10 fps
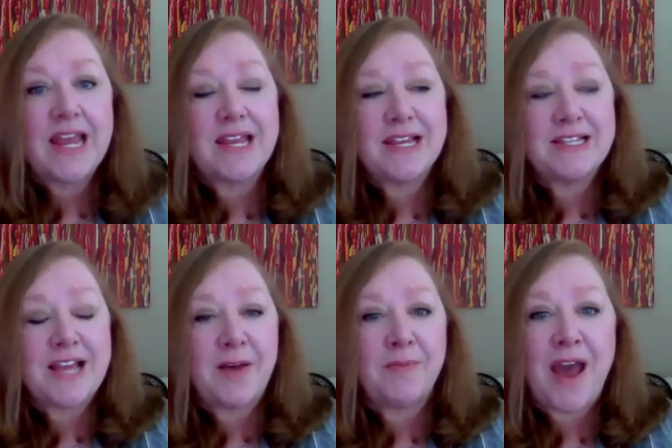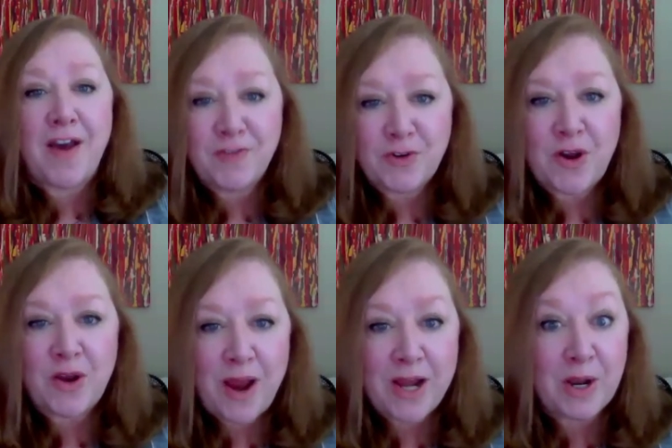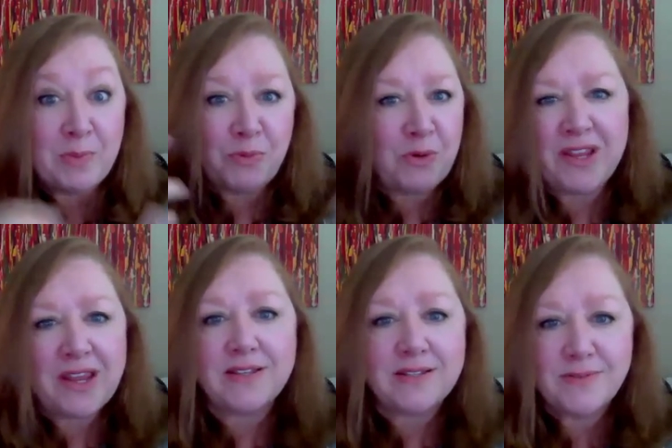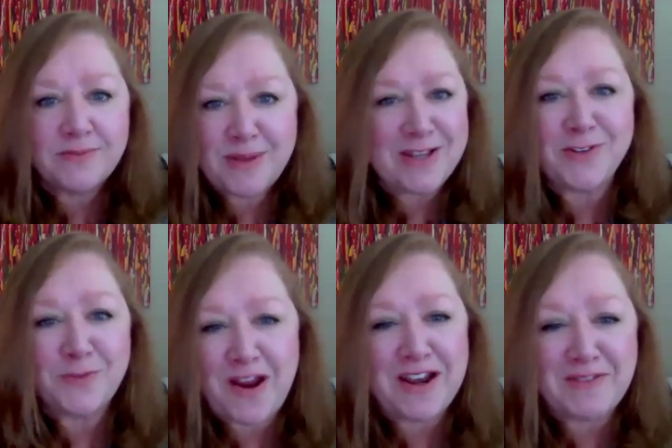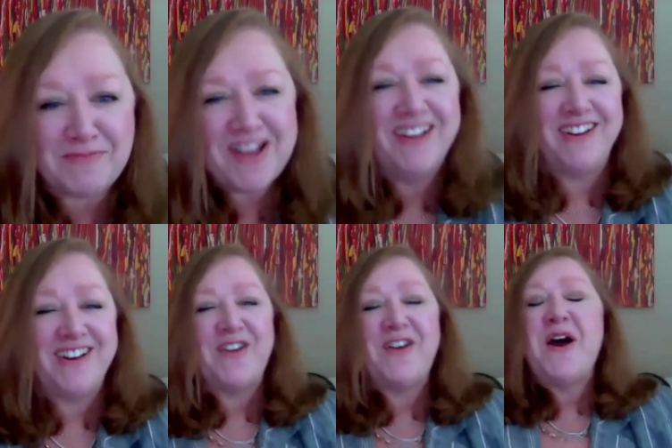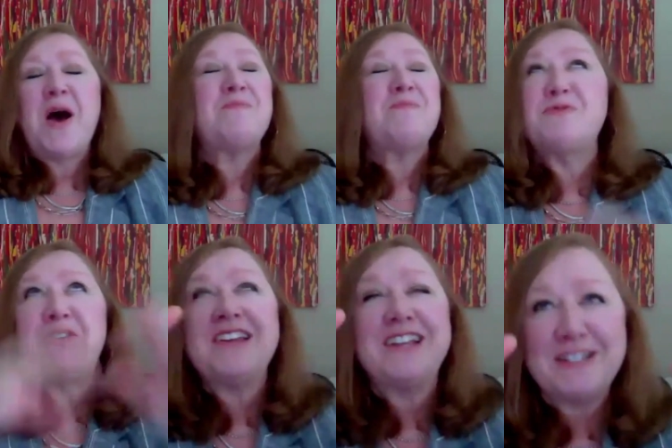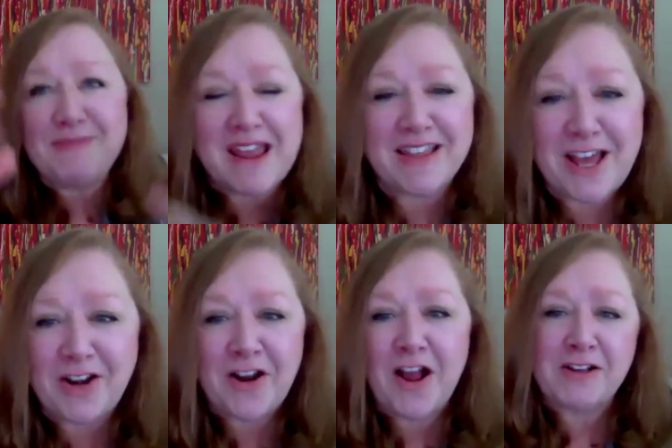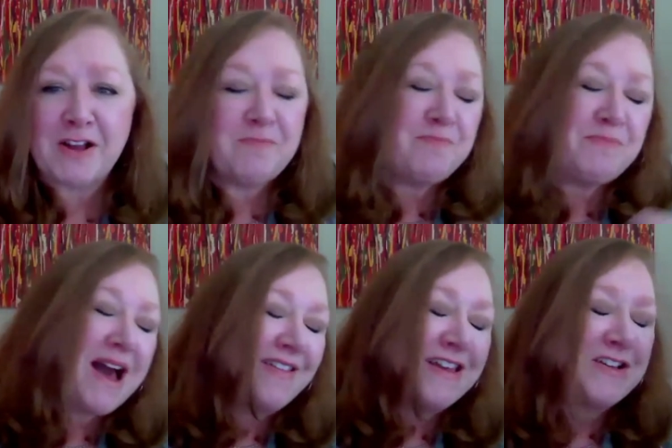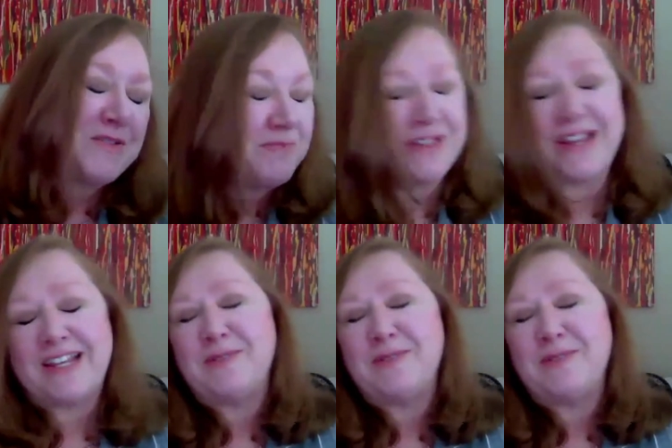is after I write a brilliant piece of writing, a brilliant demand letter, a compelling complaint,